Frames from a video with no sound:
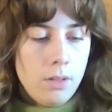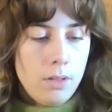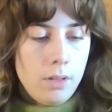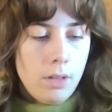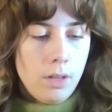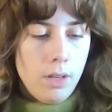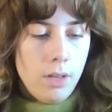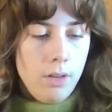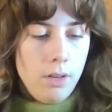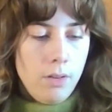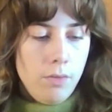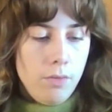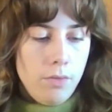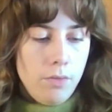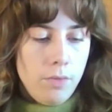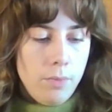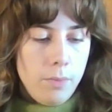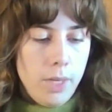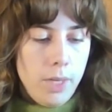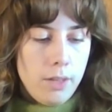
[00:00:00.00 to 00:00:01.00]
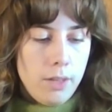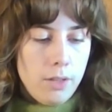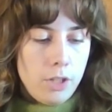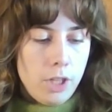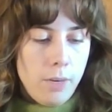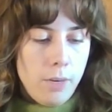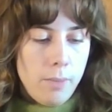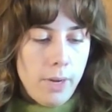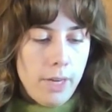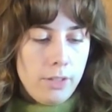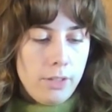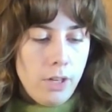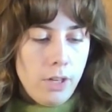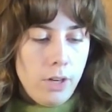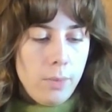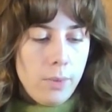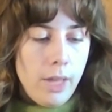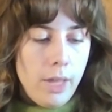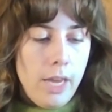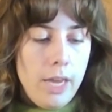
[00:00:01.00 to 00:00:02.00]
Kind of make a shape. I
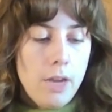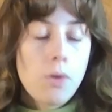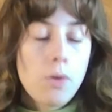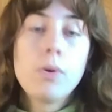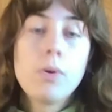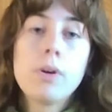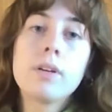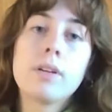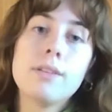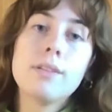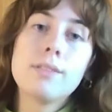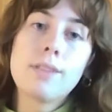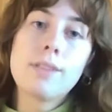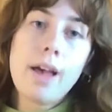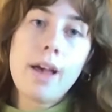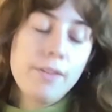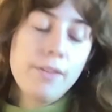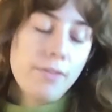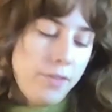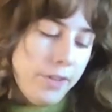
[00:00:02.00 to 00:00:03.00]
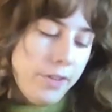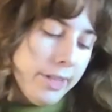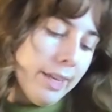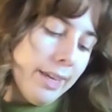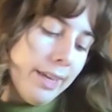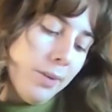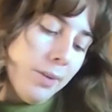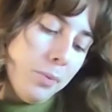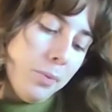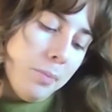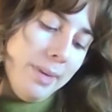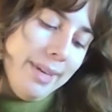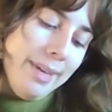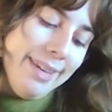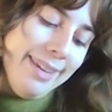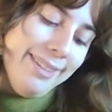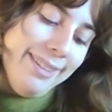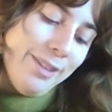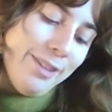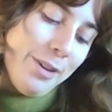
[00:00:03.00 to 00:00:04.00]
started with the acorn because I feel like it would
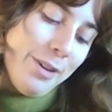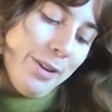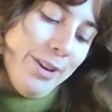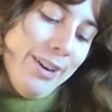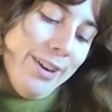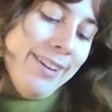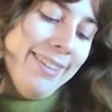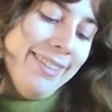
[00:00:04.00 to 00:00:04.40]
be easier